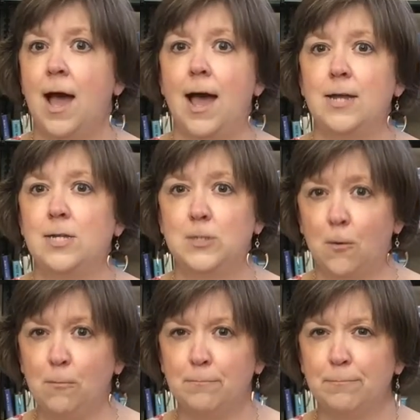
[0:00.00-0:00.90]
I
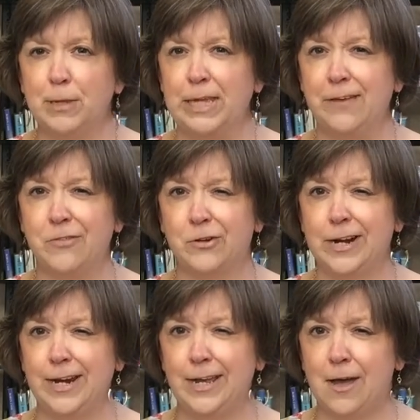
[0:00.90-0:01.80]
don't believe there are
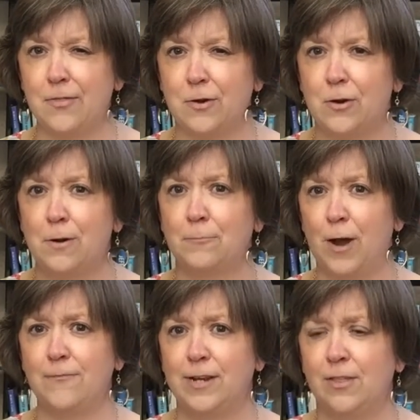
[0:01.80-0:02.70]
any other
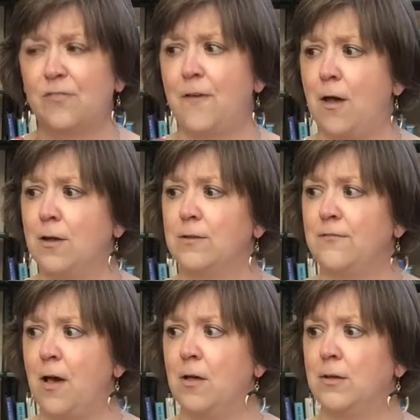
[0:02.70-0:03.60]
Providence
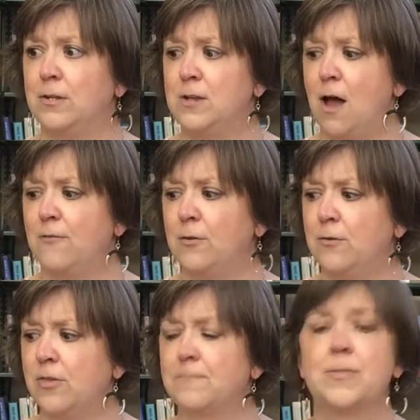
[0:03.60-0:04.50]
Fall
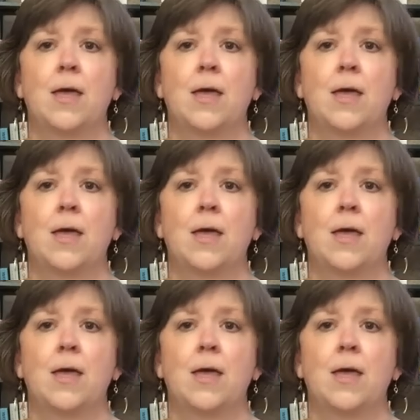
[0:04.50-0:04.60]
novels.